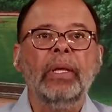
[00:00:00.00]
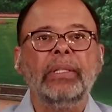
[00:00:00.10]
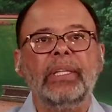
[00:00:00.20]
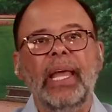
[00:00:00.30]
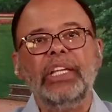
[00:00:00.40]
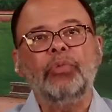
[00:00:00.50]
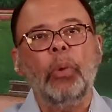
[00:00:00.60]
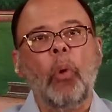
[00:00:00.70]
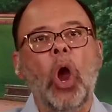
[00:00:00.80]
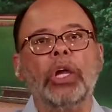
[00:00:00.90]
Today's
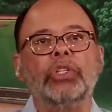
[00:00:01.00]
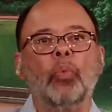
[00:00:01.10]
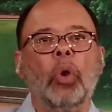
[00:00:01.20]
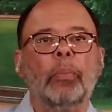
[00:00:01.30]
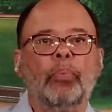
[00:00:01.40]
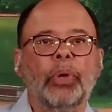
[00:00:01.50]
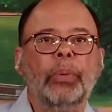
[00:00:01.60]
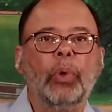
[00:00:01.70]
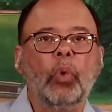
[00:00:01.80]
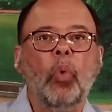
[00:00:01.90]
remarks were
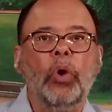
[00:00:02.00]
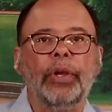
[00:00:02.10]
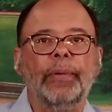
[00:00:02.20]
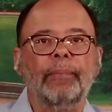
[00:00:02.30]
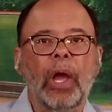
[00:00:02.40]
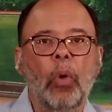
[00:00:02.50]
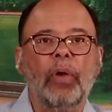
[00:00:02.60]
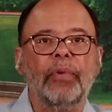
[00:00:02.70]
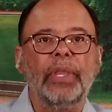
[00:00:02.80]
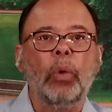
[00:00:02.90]
pre-recorded.
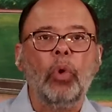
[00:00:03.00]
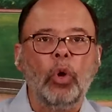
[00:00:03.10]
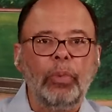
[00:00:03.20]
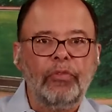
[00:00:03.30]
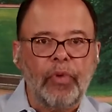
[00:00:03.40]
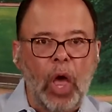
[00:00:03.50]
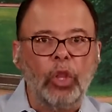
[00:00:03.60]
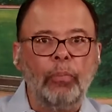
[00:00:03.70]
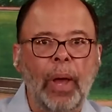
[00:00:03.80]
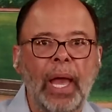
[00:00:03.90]
However, they will be
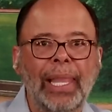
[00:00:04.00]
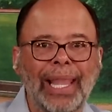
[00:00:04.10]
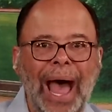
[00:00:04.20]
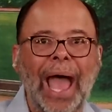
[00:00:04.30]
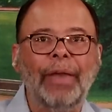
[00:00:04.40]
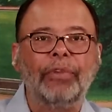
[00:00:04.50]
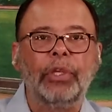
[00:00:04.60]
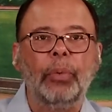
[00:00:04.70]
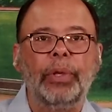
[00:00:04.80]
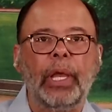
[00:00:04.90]
followed by a live
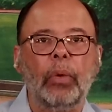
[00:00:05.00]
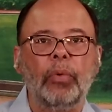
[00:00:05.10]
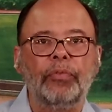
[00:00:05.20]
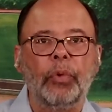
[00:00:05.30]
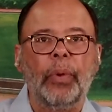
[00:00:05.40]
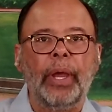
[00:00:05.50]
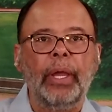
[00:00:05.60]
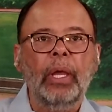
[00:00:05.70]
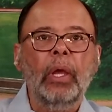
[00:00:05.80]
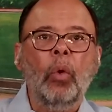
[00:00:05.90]
Q&A with DeRay
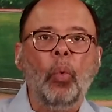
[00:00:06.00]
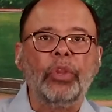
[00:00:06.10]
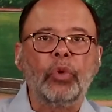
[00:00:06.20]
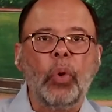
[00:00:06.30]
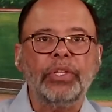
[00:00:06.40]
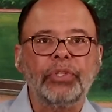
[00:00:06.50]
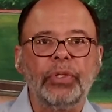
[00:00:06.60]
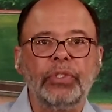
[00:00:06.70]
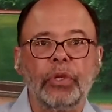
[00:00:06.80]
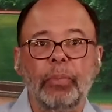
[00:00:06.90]
with
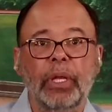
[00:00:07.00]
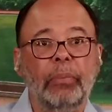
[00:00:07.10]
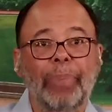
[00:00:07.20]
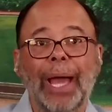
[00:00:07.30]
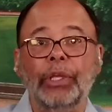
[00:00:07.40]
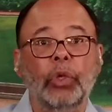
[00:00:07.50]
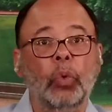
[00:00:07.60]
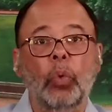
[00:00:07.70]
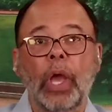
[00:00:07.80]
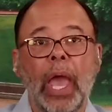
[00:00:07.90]
questions submitted by
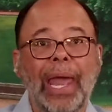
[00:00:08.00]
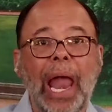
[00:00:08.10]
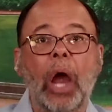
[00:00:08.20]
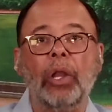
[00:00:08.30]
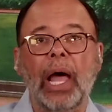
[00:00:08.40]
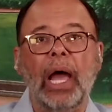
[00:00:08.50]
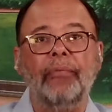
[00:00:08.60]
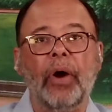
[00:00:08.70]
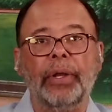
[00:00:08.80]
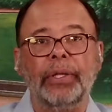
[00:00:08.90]
you and our
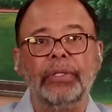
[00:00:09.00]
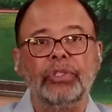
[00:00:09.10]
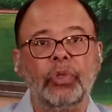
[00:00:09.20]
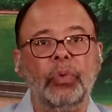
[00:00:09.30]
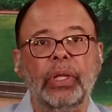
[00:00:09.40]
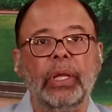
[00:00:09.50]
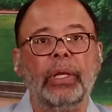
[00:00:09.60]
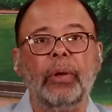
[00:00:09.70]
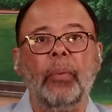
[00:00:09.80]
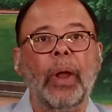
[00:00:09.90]
live audience tuning
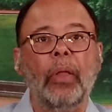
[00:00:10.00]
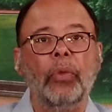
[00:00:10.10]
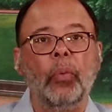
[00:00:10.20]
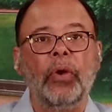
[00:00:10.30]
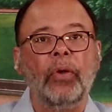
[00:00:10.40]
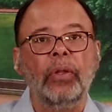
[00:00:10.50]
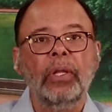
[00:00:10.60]
in around the world.